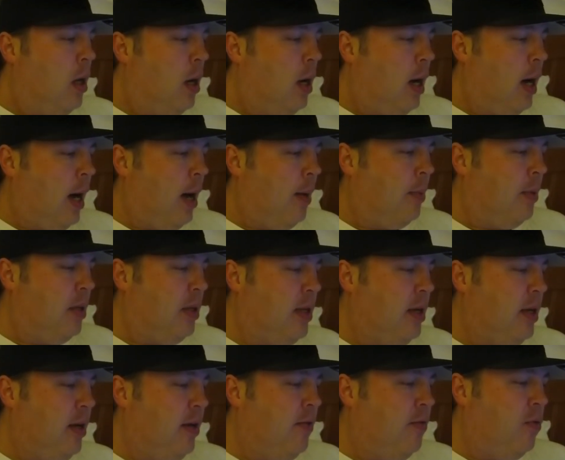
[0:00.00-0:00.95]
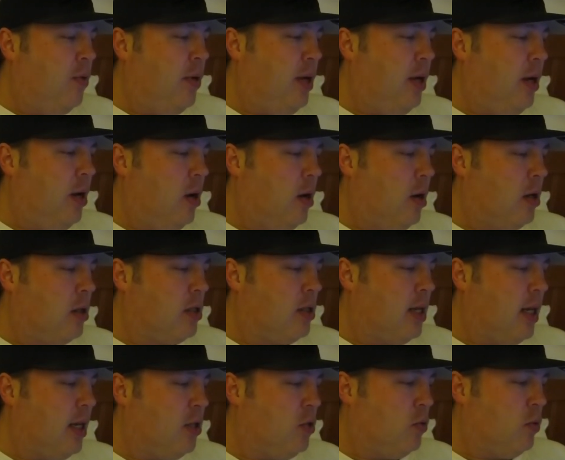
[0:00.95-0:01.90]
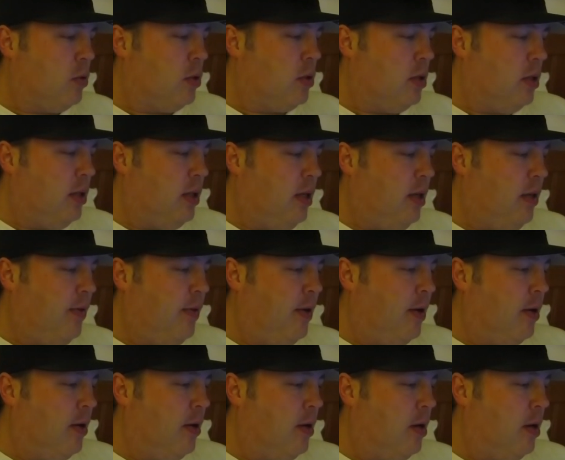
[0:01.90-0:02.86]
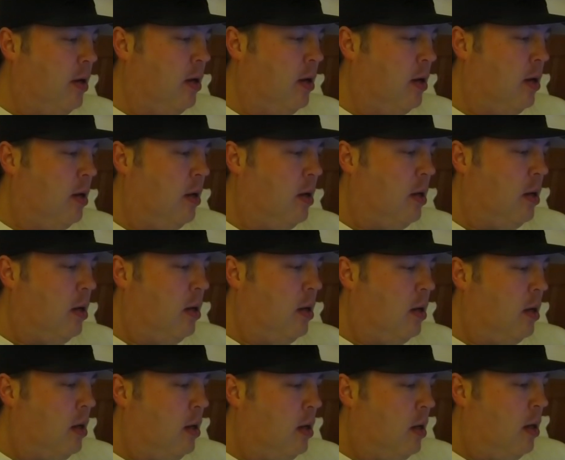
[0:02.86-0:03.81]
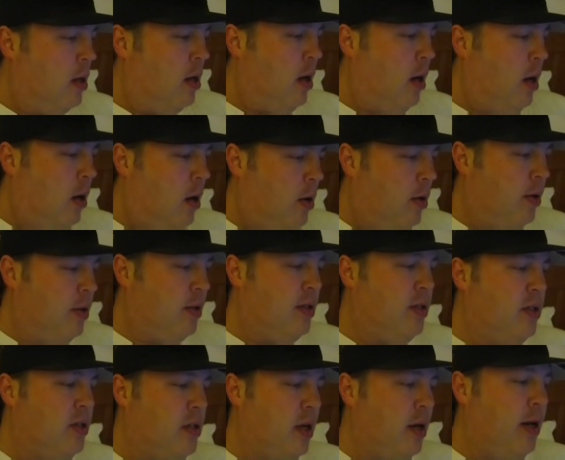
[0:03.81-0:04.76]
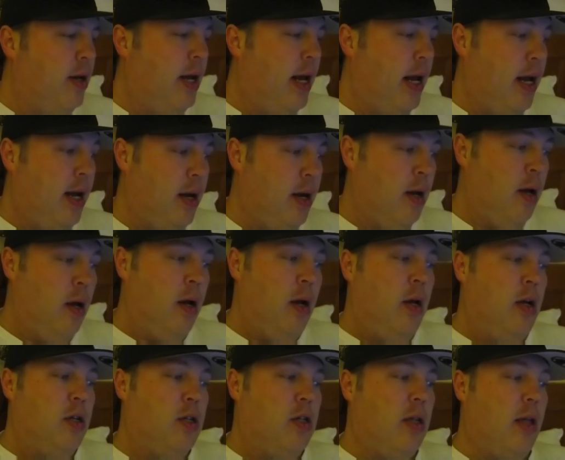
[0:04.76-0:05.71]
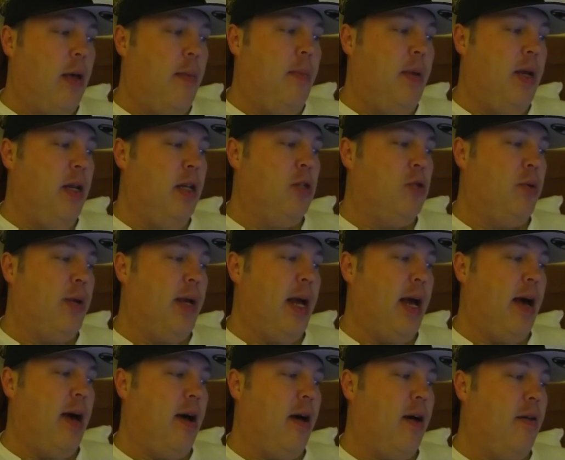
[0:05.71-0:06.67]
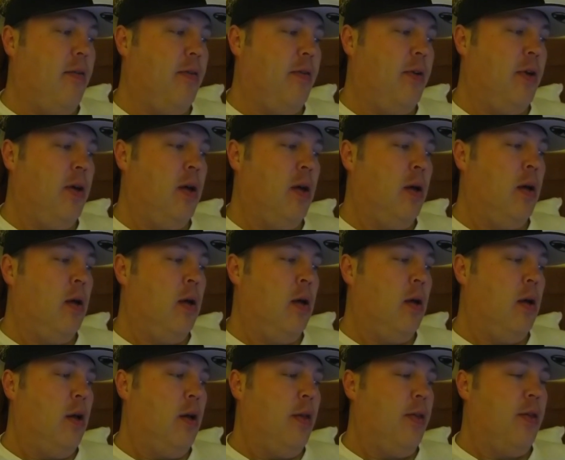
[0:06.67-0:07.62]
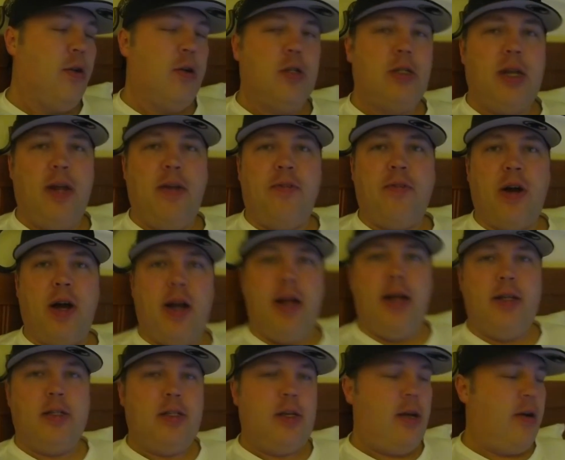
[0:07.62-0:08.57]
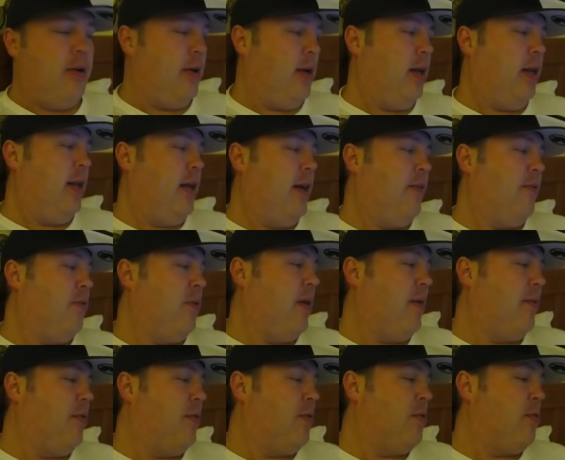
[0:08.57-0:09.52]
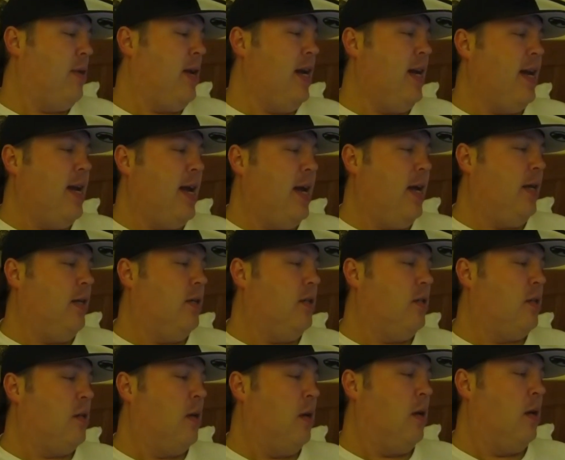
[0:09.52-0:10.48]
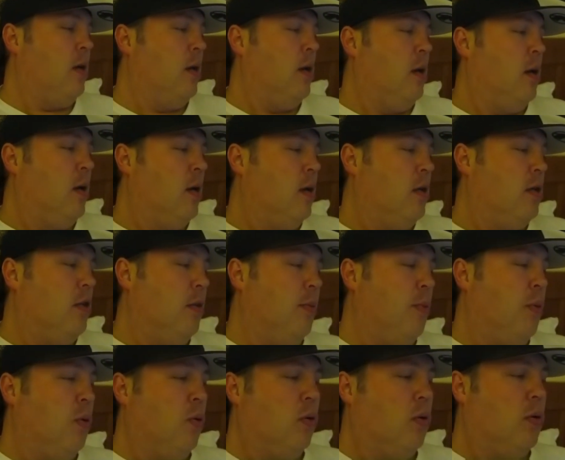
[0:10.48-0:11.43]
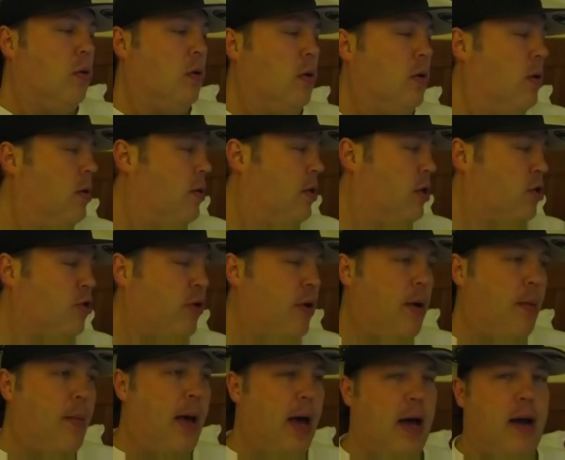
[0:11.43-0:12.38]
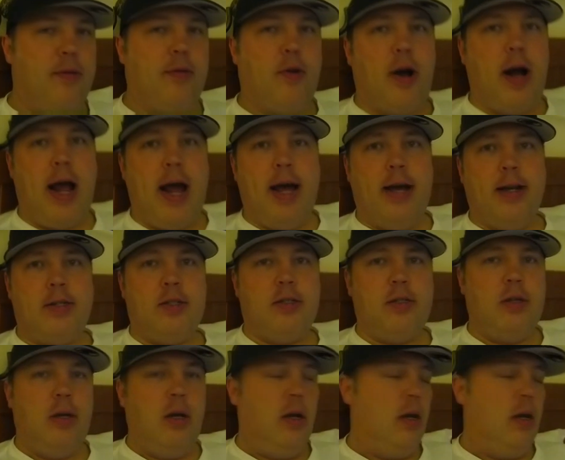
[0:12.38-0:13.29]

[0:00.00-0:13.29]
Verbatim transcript: I believe we are scheduled to leave here on Sunday. So that means we have Thursday, Friday, and Saturday left. We have three days to pull the trip out of our ass.